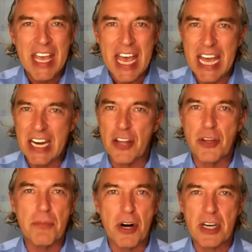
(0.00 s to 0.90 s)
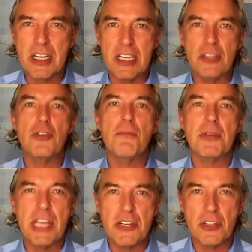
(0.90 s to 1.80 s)
and other marketing to
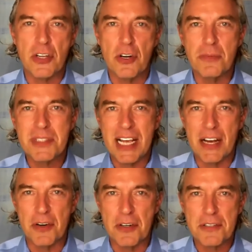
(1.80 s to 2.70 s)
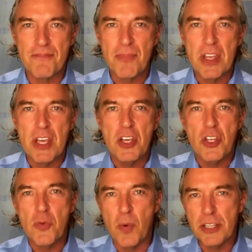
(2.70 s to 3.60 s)
potential home sellers,
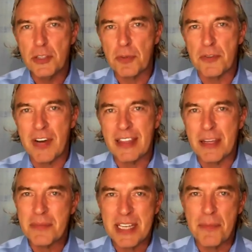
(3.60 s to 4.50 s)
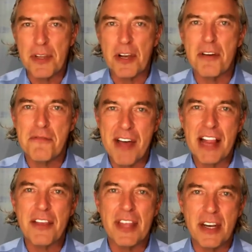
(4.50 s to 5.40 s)
you want to provide them something of
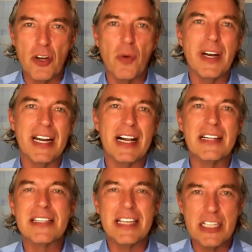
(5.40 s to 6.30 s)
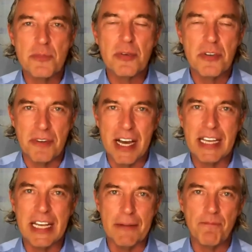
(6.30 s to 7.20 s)
value that no one else is
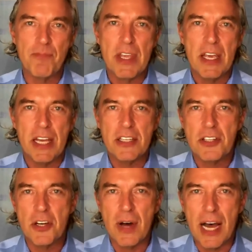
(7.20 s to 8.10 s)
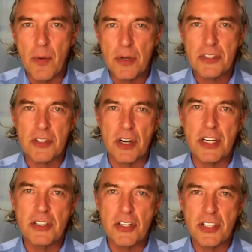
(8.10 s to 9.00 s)
providing. And so I would
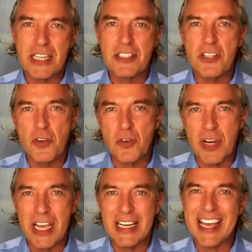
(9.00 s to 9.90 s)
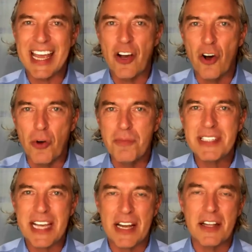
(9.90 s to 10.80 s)
strongly suggest you create a home
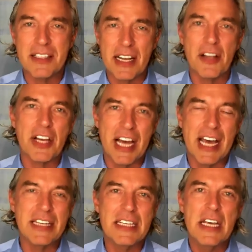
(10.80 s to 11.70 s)
seller guide,